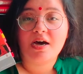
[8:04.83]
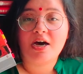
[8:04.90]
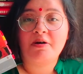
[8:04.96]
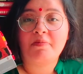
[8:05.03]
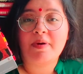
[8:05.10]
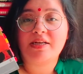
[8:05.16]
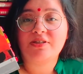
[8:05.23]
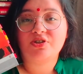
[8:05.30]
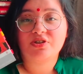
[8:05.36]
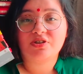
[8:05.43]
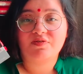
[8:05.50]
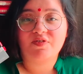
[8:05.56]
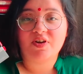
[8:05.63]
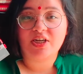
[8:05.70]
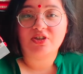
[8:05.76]
and just
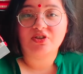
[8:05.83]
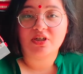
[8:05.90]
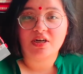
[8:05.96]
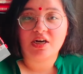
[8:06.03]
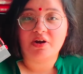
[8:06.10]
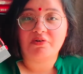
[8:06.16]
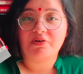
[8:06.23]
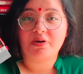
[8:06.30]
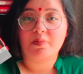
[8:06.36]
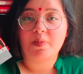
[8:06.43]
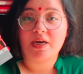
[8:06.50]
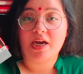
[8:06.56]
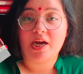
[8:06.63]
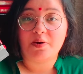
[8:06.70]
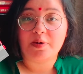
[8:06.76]
the village around him
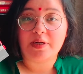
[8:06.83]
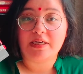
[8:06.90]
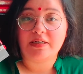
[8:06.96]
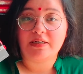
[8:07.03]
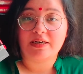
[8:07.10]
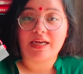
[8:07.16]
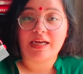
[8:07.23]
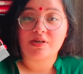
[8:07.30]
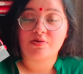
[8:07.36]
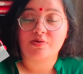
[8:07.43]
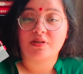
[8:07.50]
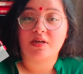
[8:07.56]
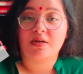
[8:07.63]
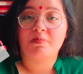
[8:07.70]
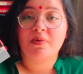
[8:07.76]
and how he interacts
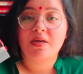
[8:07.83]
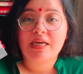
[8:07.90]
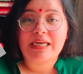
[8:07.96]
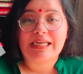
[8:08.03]
with them.